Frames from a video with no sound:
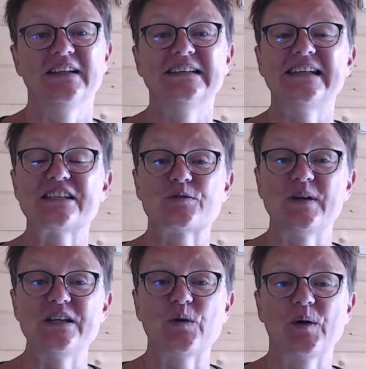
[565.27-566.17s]
Next
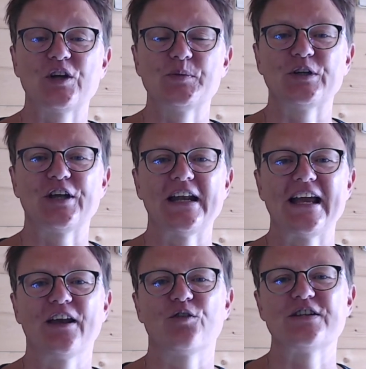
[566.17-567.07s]
week, we're going to be looking at
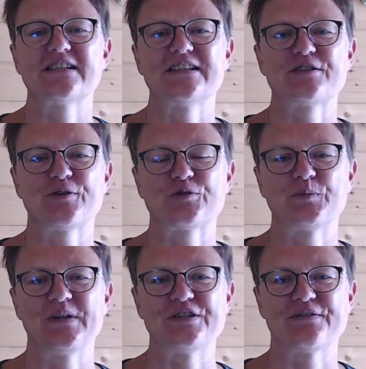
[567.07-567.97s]
increasing social
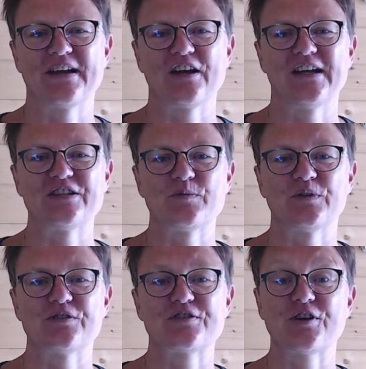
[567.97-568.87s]
media
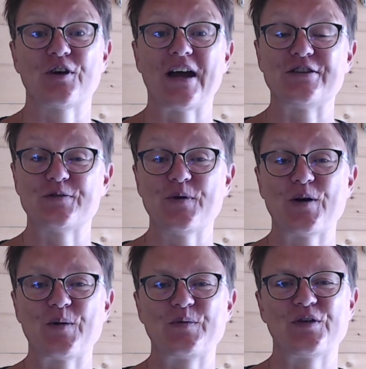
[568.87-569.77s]
engagement, so I do
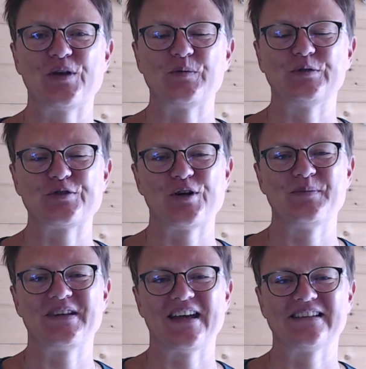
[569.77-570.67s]
hope that you will join
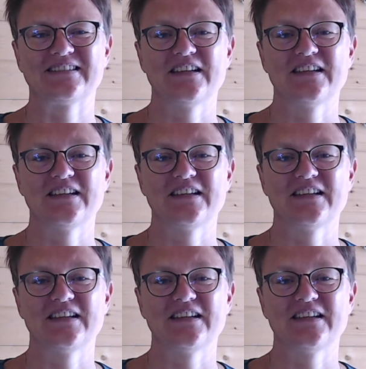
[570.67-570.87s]
me then.